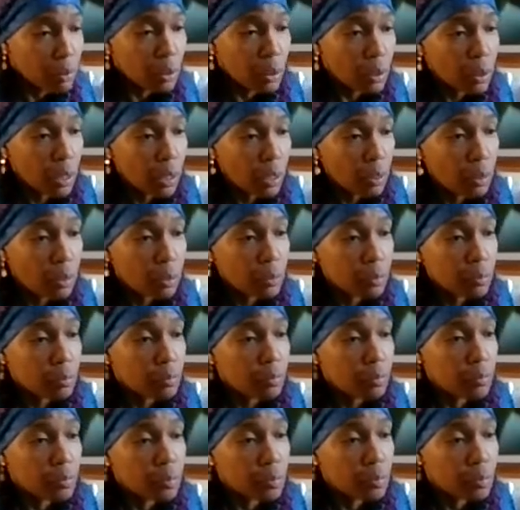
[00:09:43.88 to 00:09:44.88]
You know,
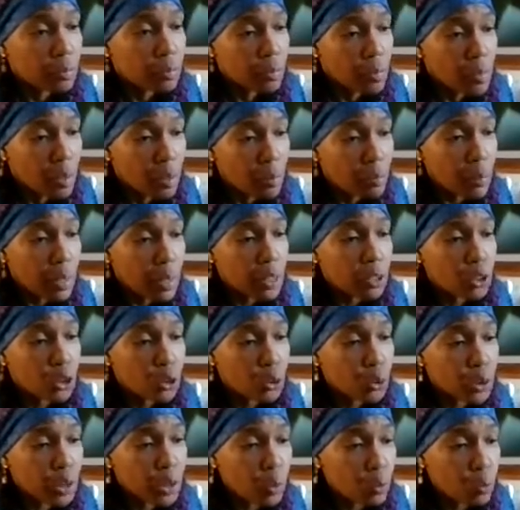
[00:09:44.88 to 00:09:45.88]
make
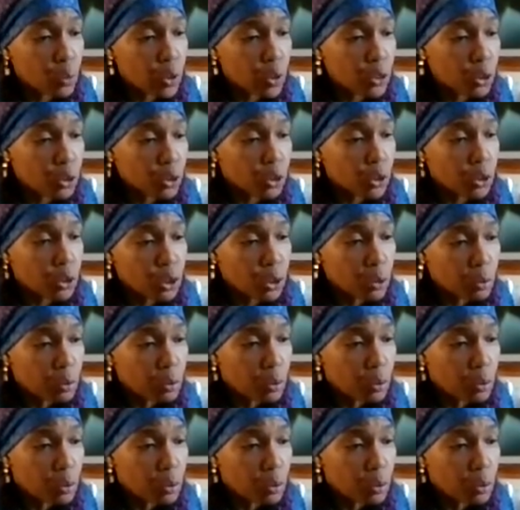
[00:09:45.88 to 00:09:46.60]
sure that when you're